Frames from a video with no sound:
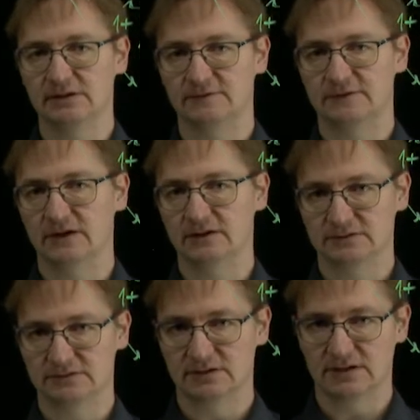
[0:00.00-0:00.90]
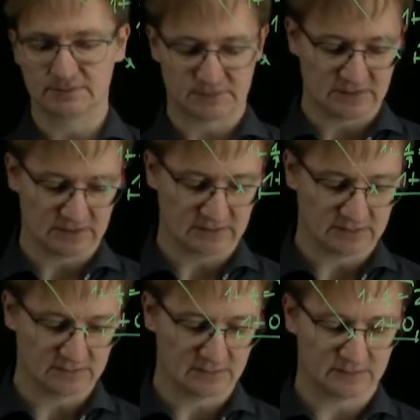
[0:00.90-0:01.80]
if
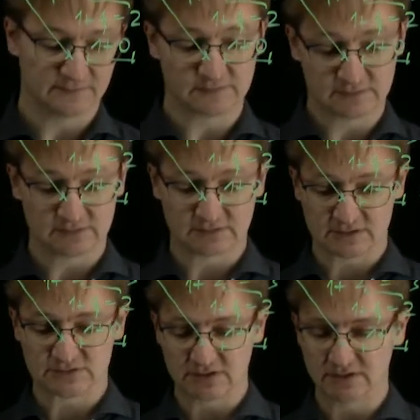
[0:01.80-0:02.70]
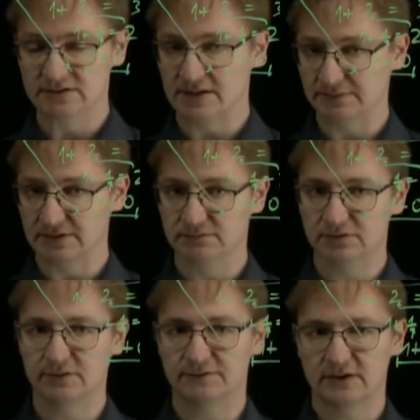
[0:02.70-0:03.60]
if the string is empty.
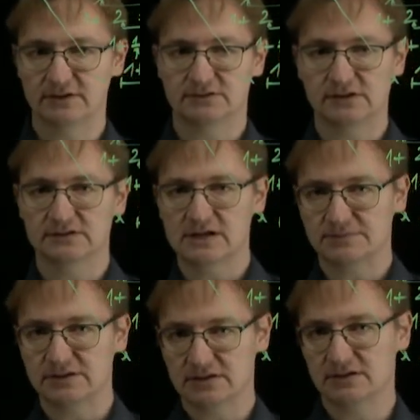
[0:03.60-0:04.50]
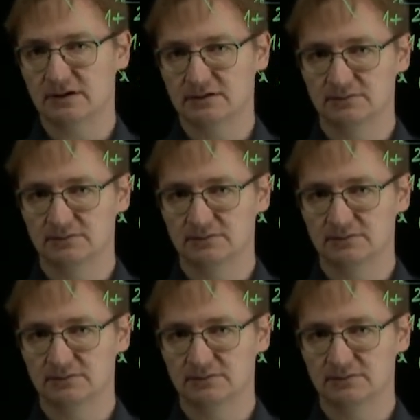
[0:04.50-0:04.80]
So if the string is empty, there are